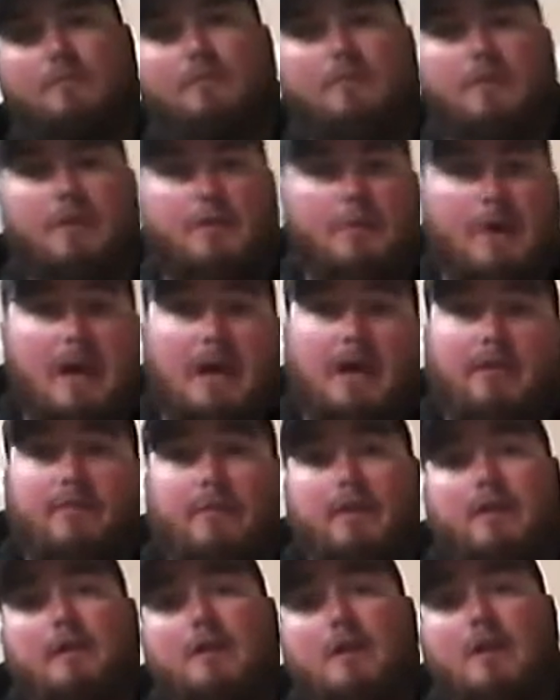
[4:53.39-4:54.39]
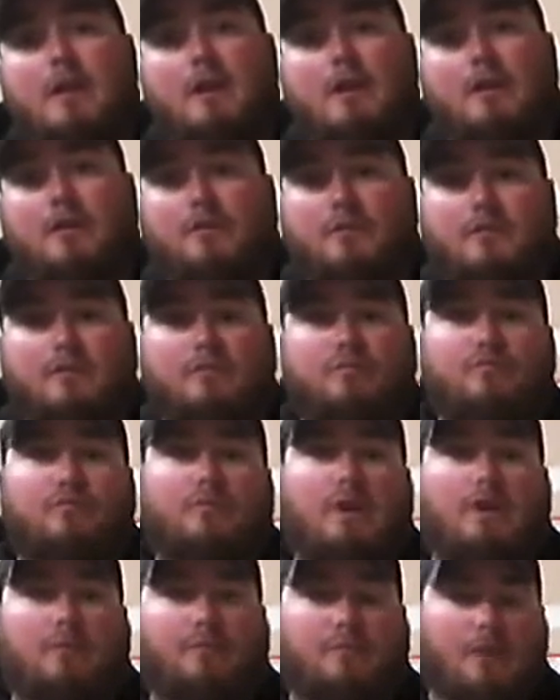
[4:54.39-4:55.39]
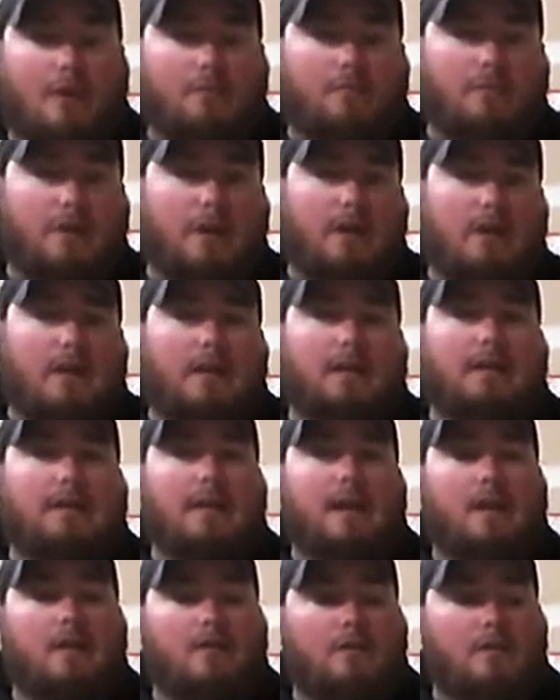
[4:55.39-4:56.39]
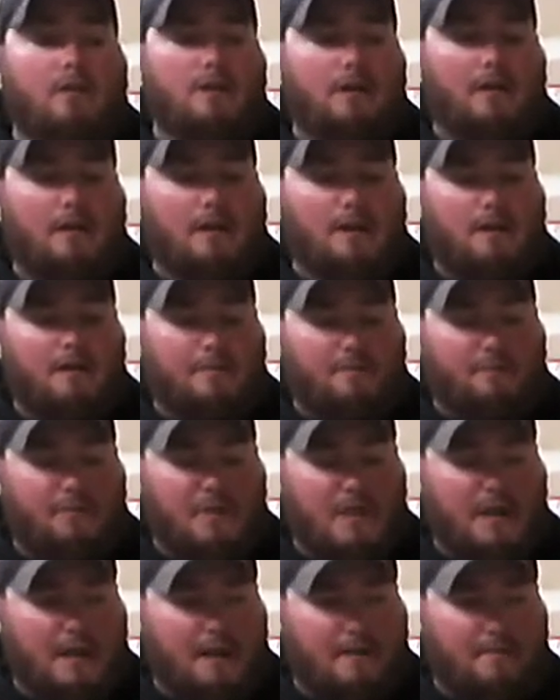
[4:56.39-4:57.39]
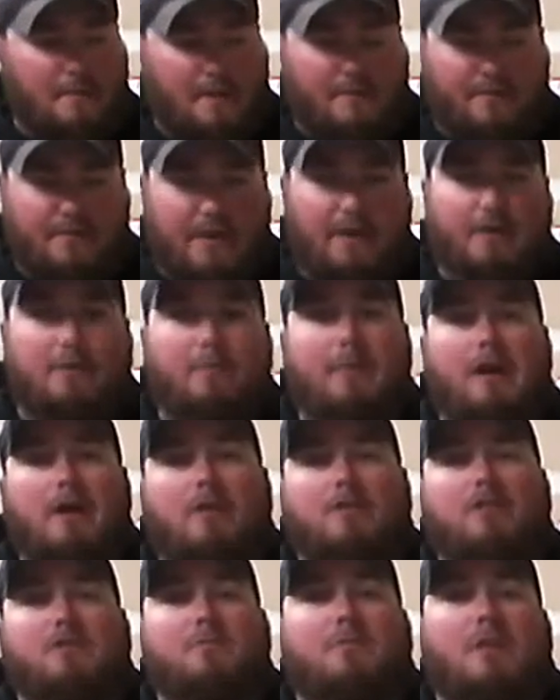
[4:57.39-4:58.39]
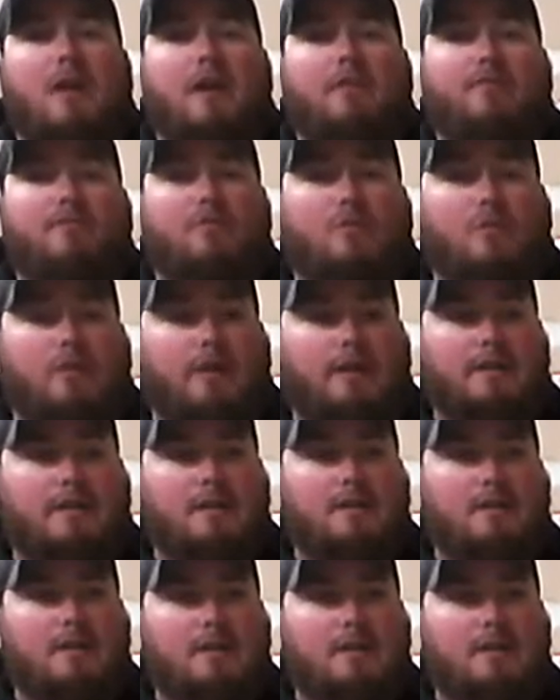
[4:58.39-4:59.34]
in the back of it. So I really lucked out, and I found a power supply for it,